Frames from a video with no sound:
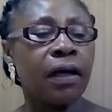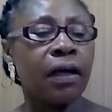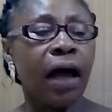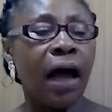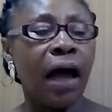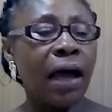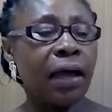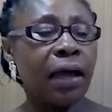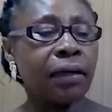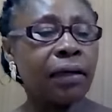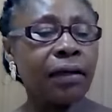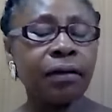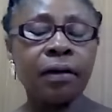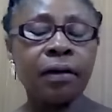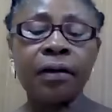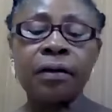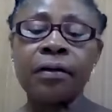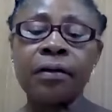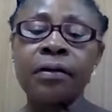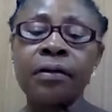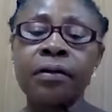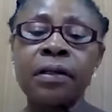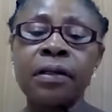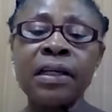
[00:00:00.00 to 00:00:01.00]

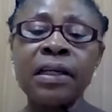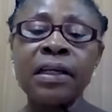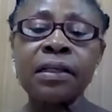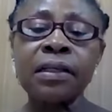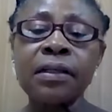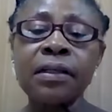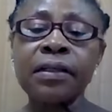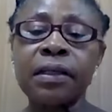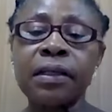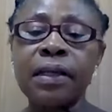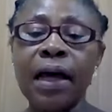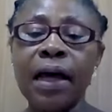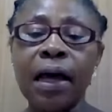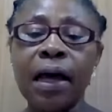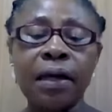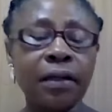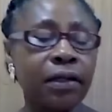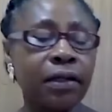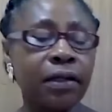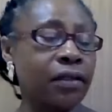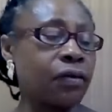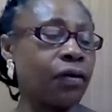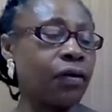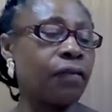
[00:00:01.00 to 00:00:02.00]
little did I
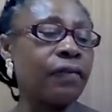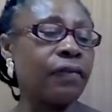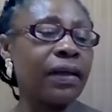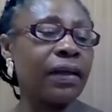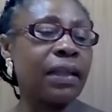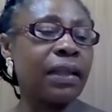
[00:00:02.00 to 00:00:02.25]
discover